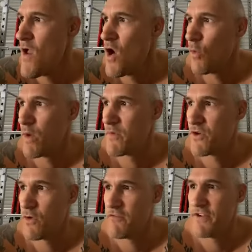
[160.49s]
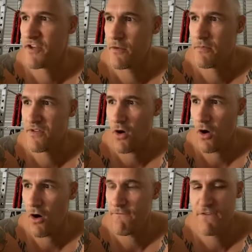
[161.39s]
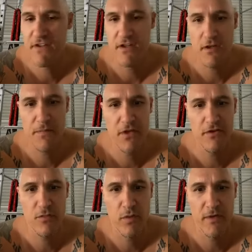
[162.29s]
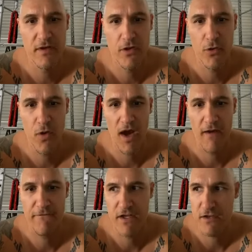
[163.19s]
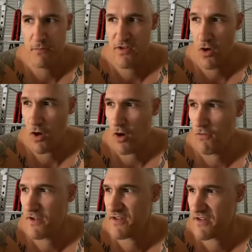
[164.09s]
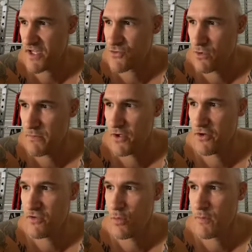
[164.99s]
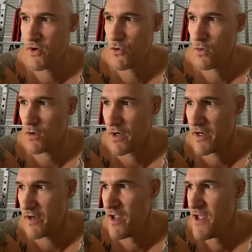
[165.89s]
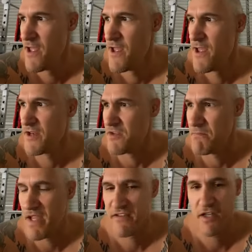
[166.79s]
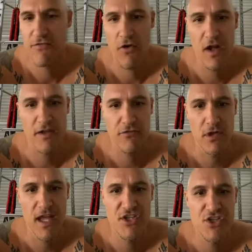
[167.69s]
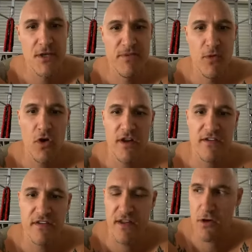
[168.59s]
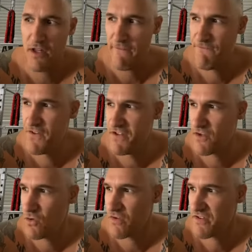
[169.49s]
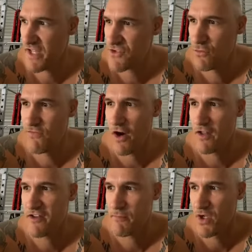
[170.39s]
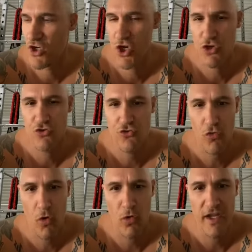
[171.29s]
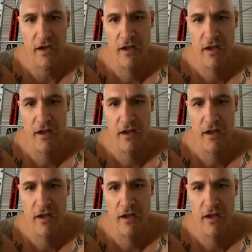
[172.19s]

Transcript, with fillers: women who are victims of physical abuse, women who are victims of sexual abuse, women who are in Domestic violence relationships, not necessarily physical or sexual violence, but controlling.